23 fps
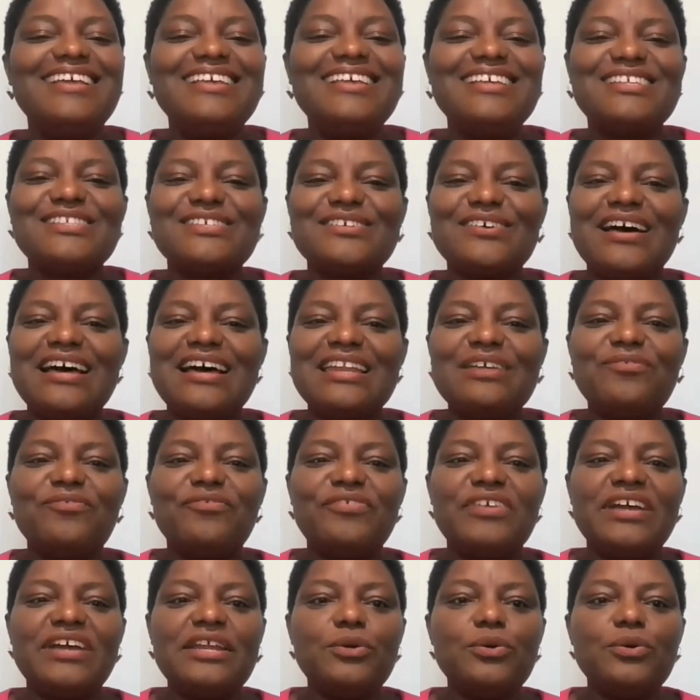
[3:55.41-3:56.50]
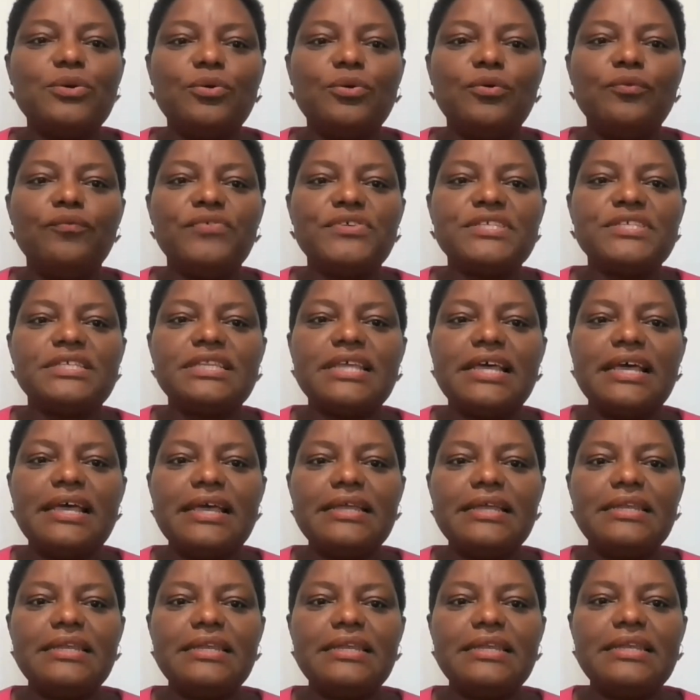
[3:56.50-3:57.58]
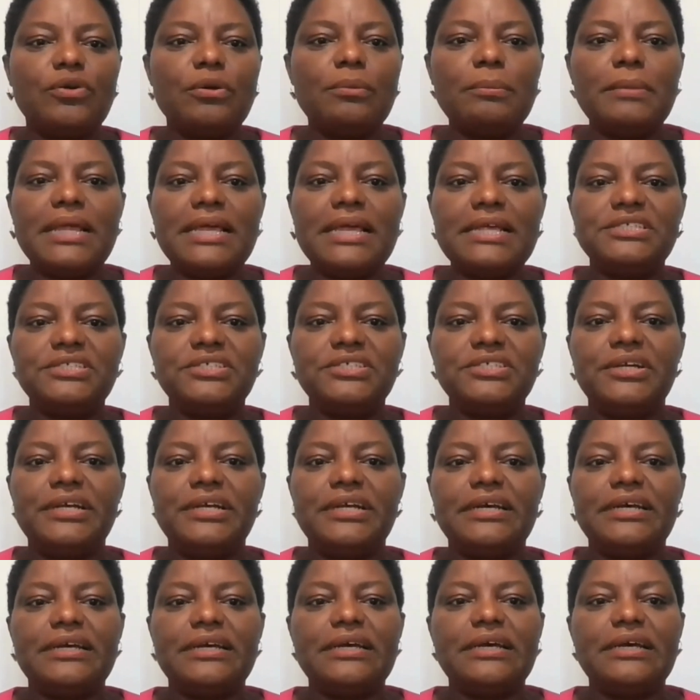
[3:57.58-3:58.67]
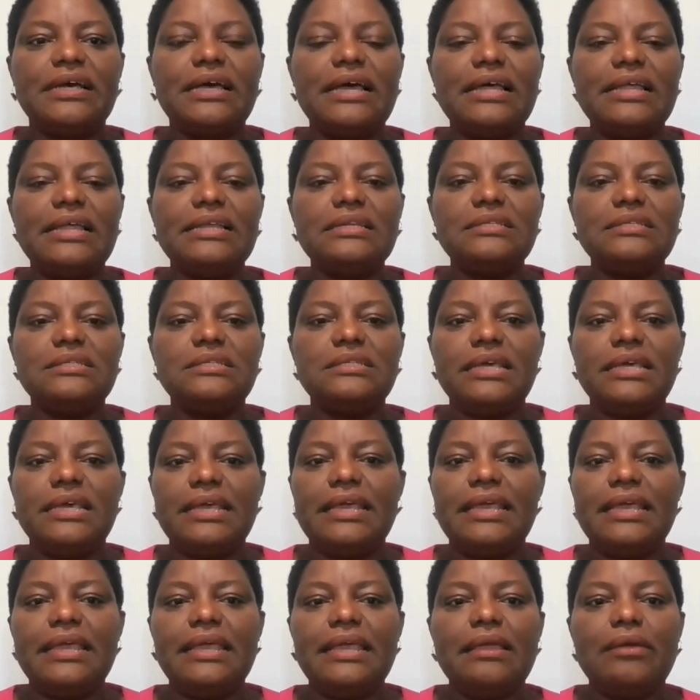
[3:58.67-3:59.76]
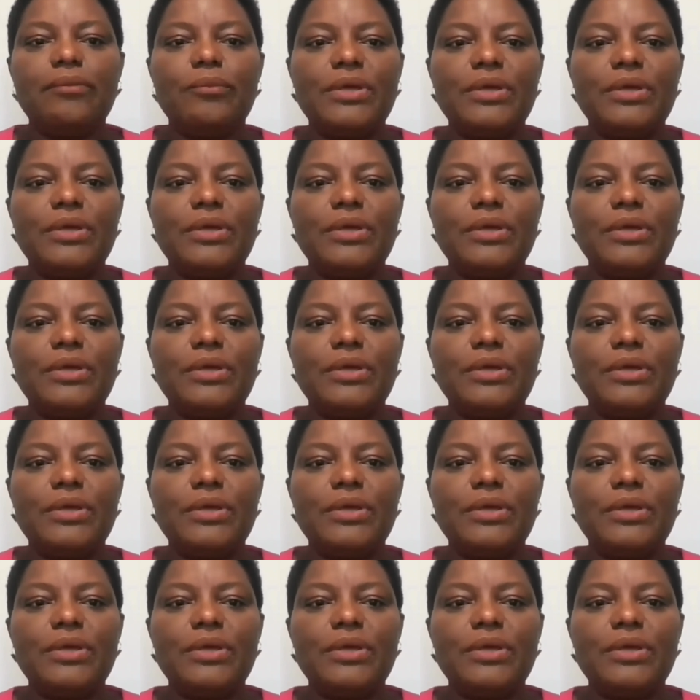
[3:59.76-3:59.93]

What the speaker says: So I had a friend who visited from Nigeria and they were